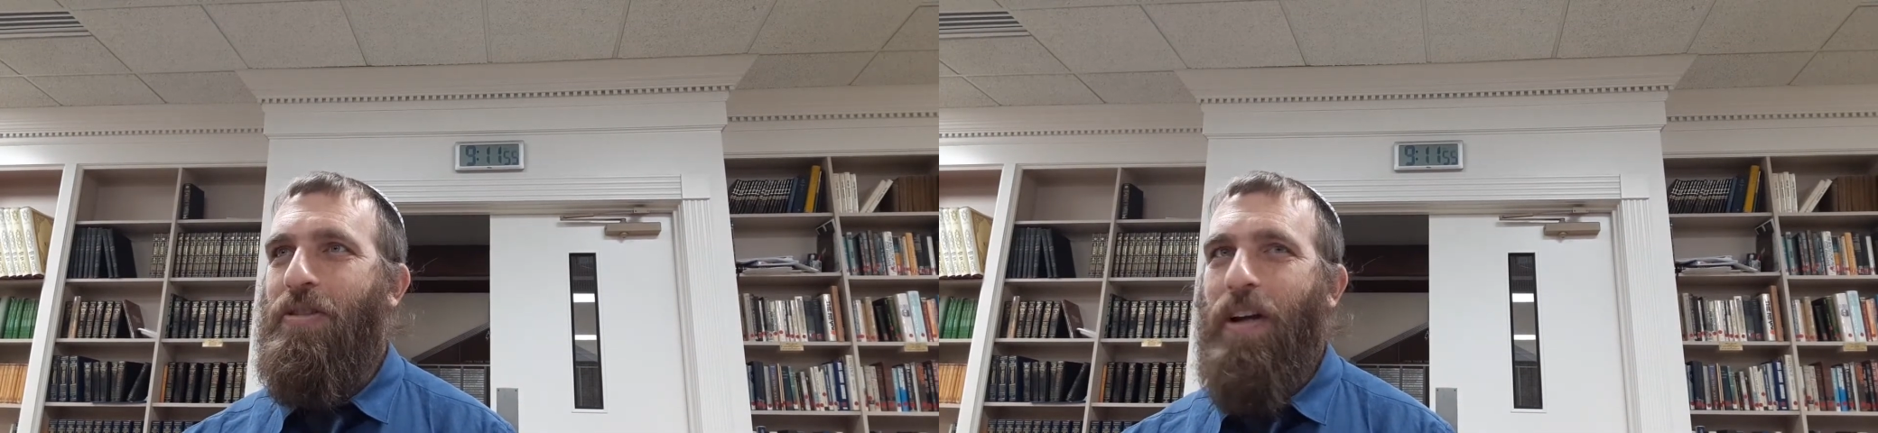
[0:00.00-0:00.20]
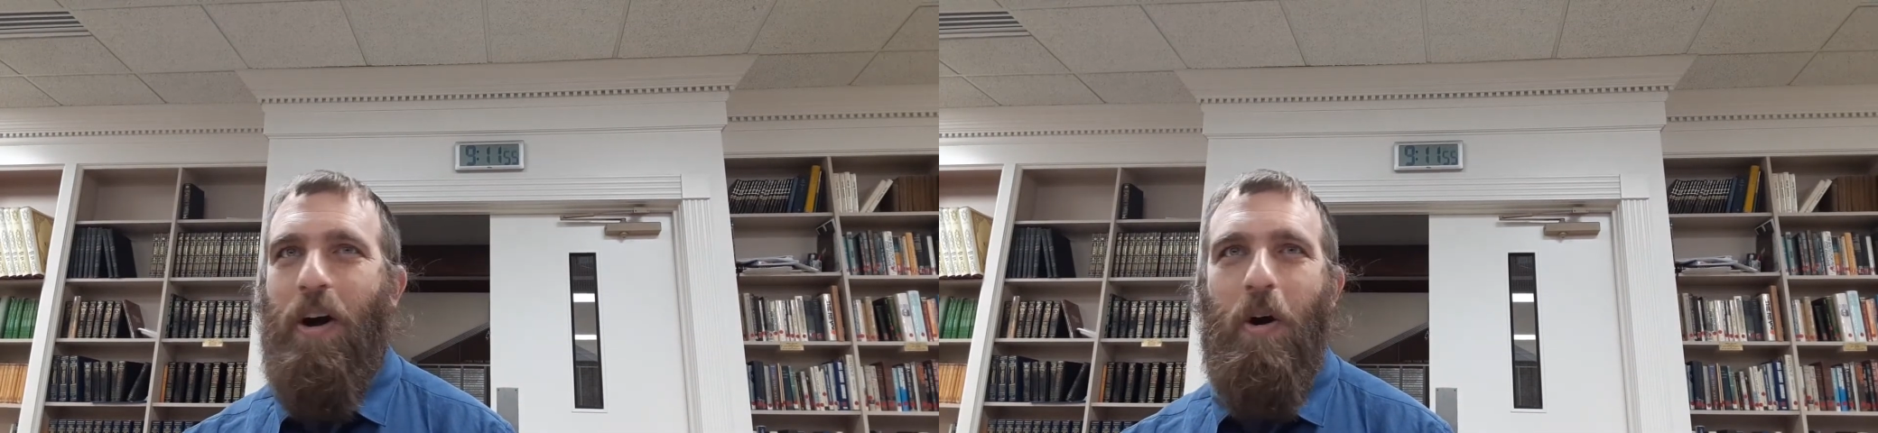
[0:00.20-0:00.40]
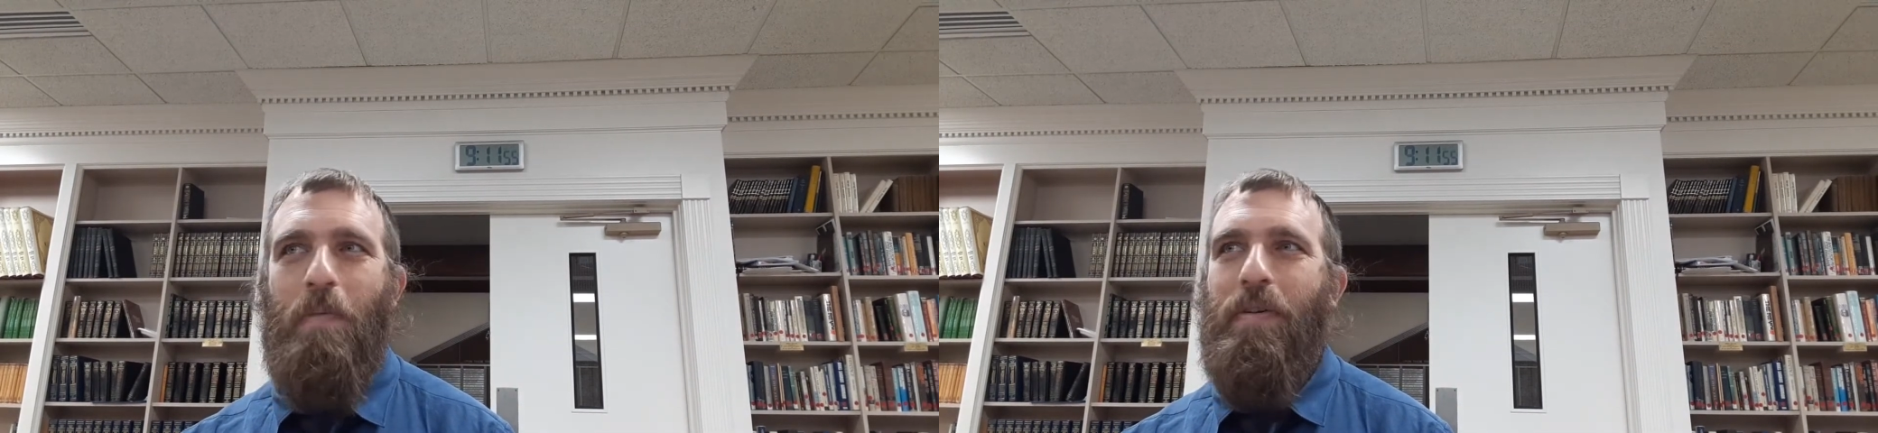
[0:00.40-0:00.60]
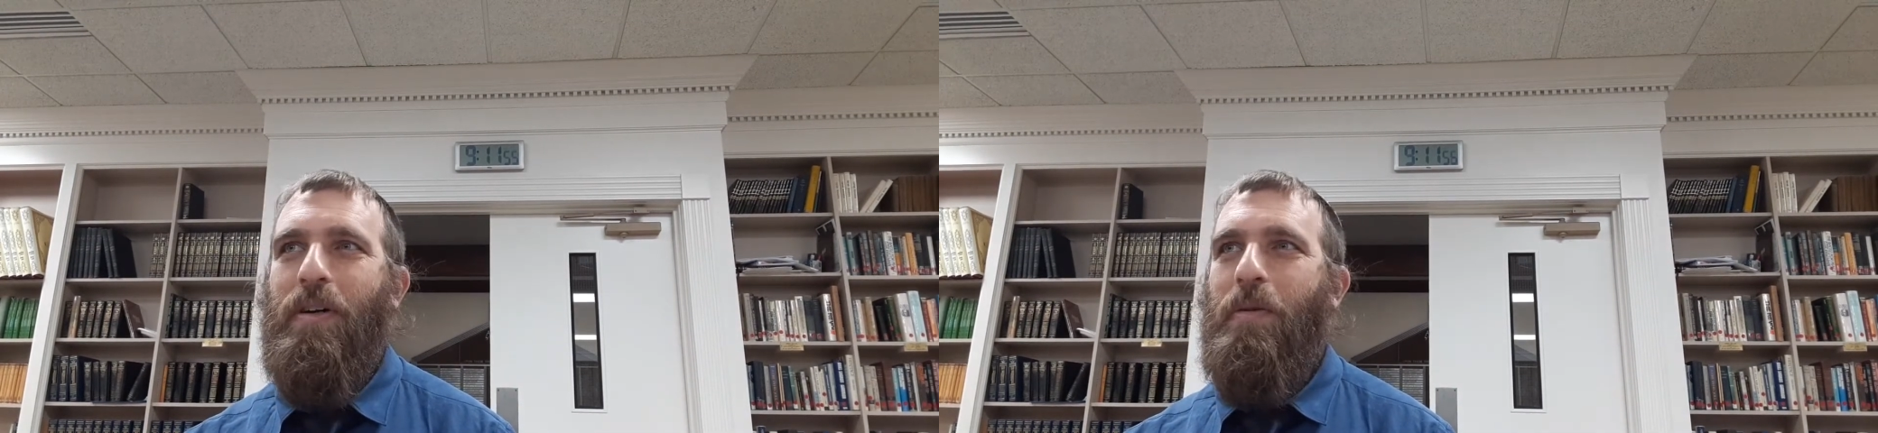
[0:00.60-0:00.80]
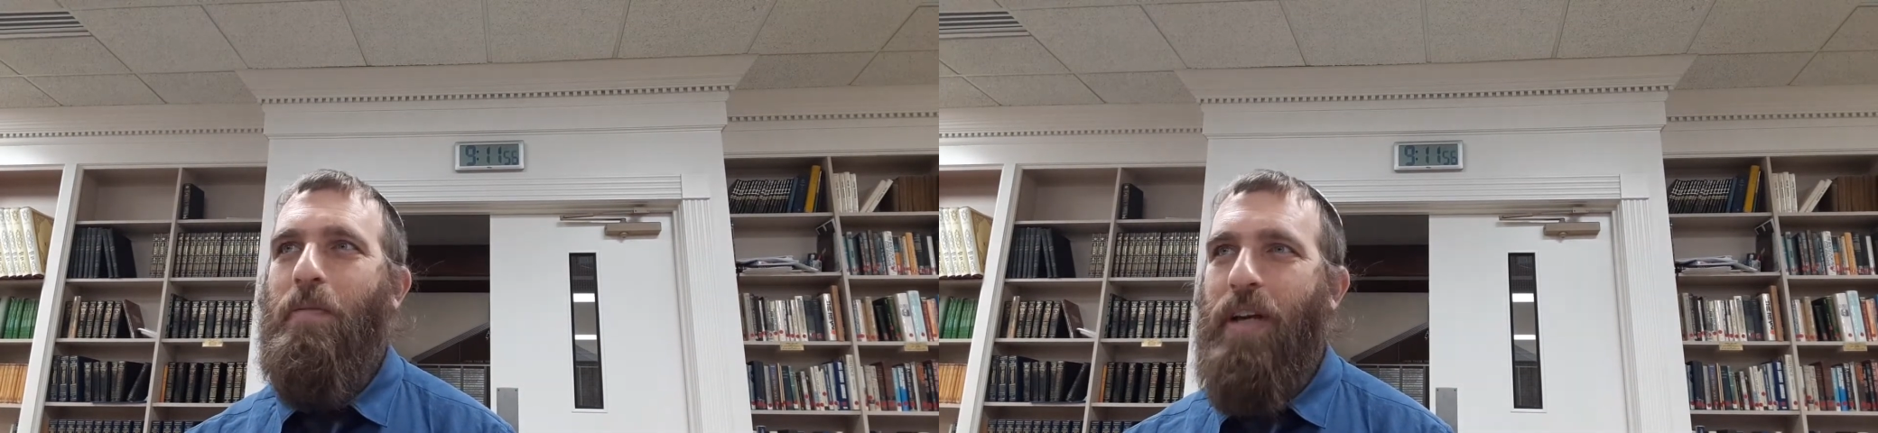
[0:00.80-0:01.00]
and I hope
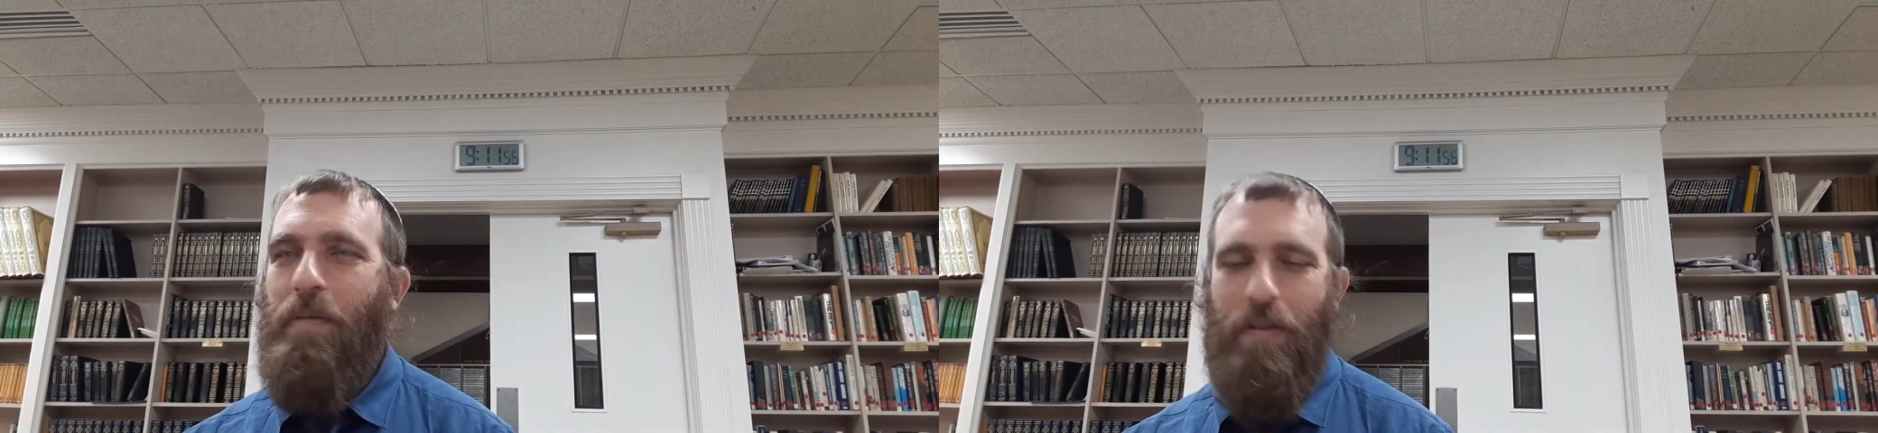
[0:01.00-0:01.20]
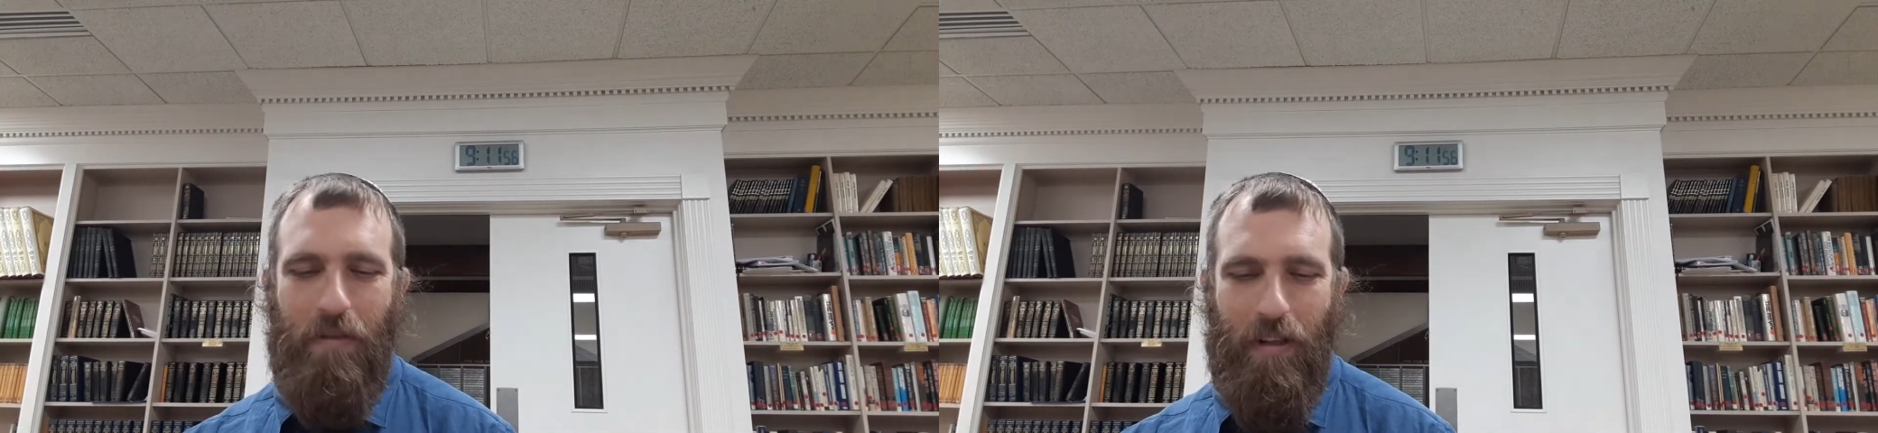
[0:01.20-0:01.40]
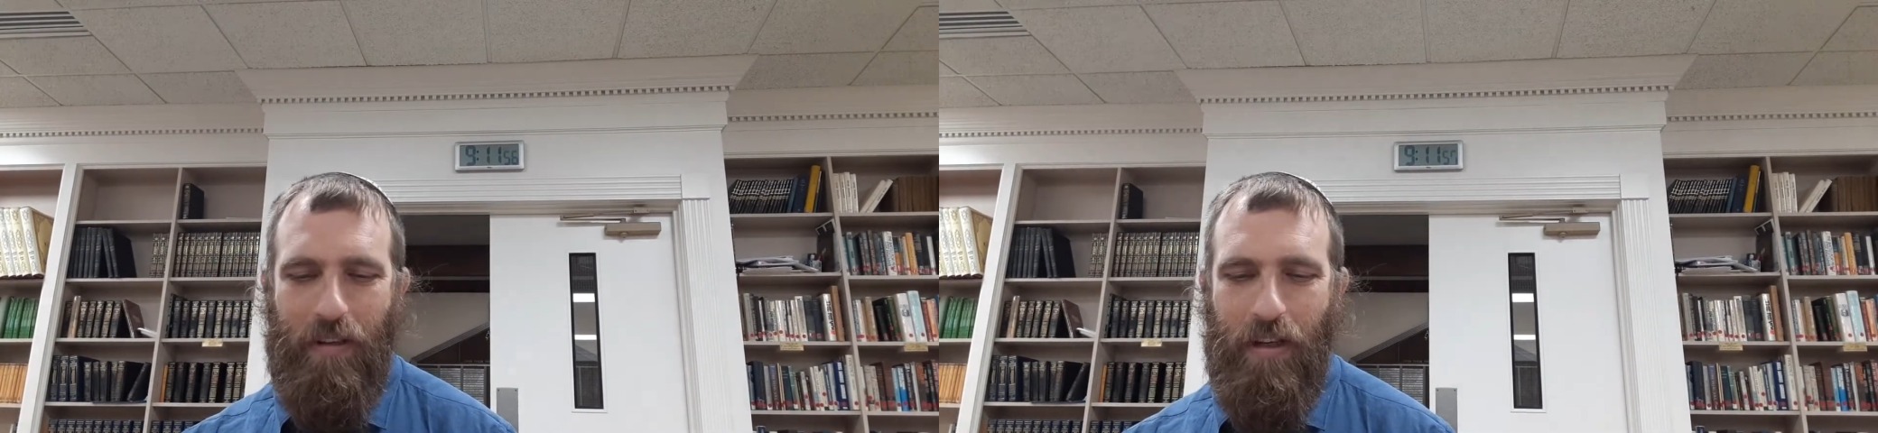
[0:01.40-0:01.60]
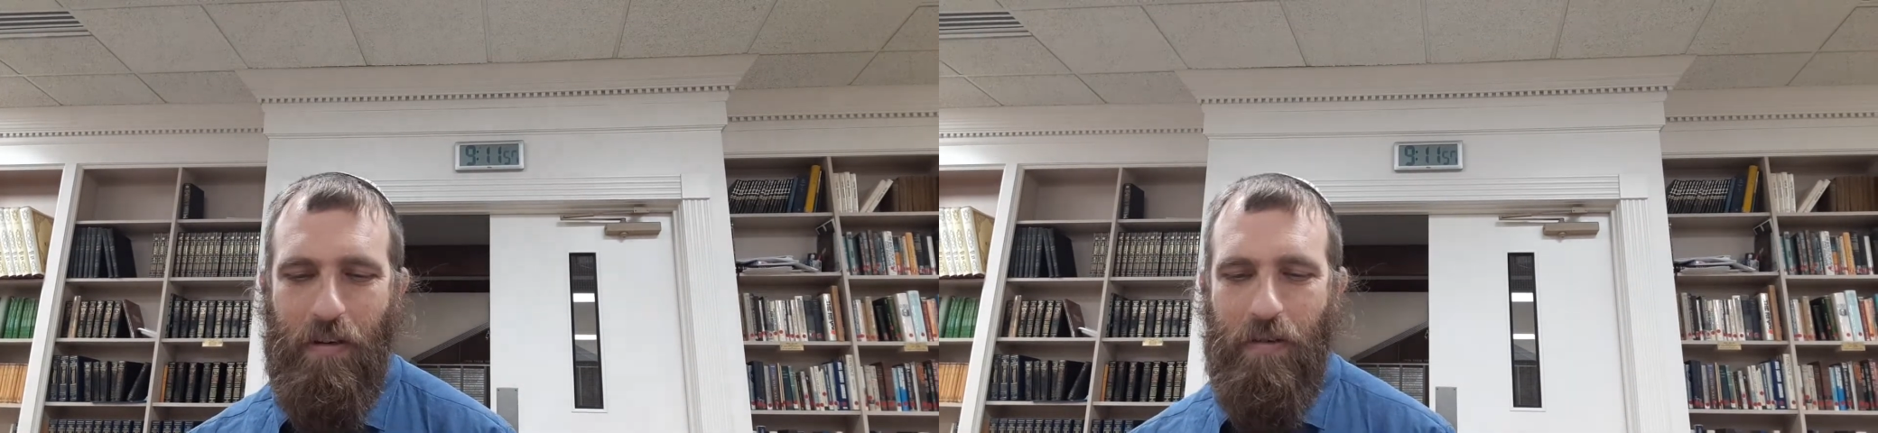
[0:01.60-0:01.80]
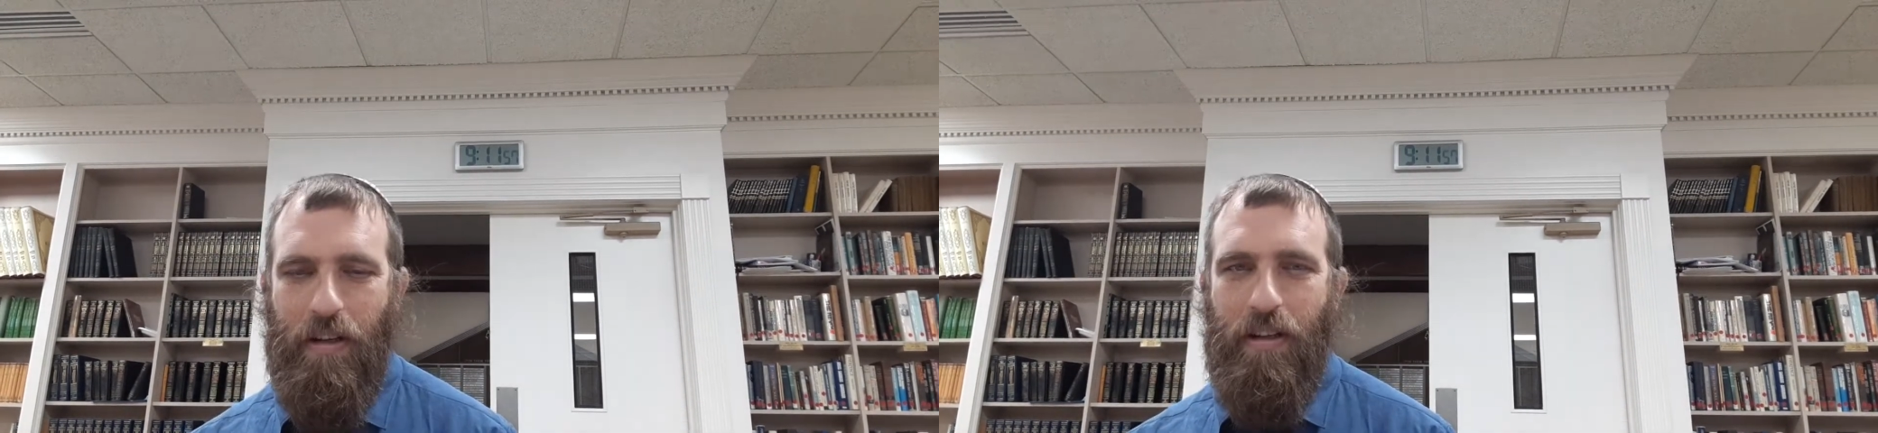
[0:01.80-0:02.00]
we'll be able to continue